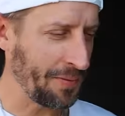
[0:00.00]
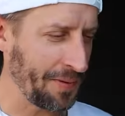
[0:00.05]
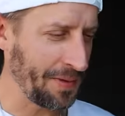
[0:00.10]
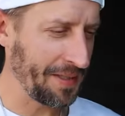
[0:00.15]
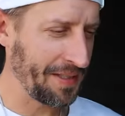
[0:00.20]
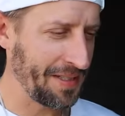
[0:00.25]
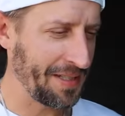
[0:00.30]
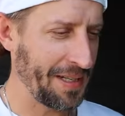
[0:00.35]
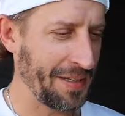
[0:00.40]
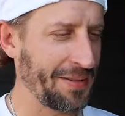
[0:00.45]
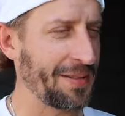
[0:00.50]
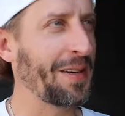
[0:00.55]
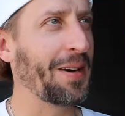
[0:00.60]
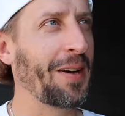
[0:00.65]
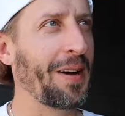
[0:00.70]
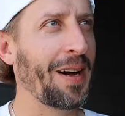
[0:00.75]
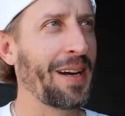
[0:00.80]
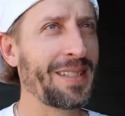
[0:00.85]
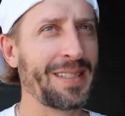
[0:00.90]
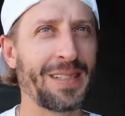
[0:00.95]
Oh, sorry, man.
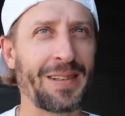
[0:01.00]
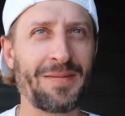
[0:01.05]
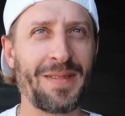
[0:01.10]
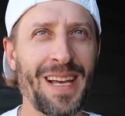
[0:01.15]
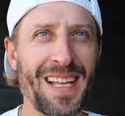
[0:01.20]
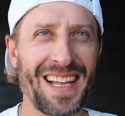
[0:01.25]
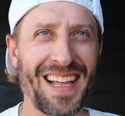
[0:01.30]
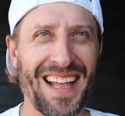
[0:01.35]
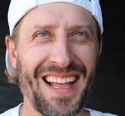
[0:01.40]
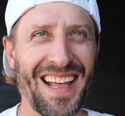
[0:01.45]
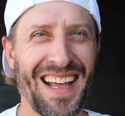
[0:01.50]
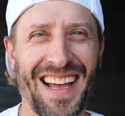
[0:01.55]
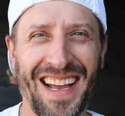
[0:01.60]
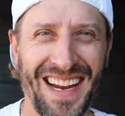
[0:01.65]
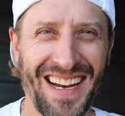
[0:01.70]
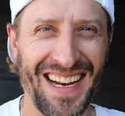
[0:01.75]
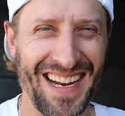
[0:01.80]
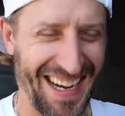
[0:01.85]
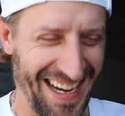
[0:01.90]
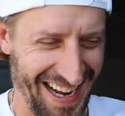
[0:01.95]
Awesome. They didn't have those in the hood.
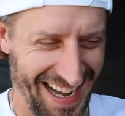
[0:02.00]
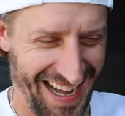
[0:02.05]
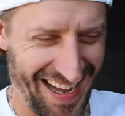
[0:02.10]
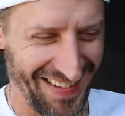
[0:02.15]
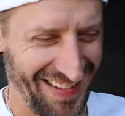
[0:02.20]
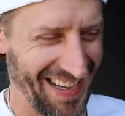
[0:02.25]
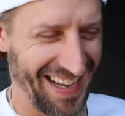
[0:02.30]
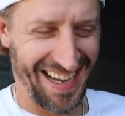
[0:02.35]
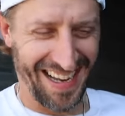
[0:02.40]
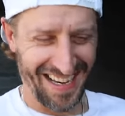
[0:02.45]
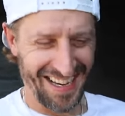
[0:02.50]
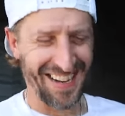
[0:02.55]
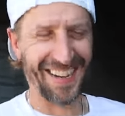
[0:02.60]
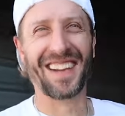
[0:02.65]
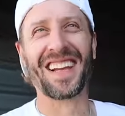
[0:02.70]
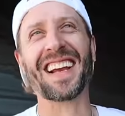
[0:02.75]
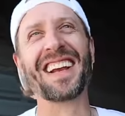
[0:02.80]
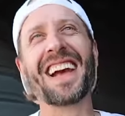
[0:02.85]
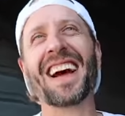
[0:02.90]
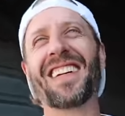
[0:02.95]
They didn't have that. No,
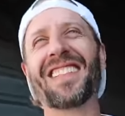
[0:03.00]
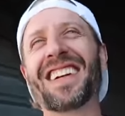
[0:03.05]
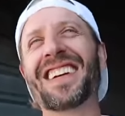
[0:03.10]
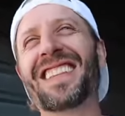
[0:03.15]
they didn't have it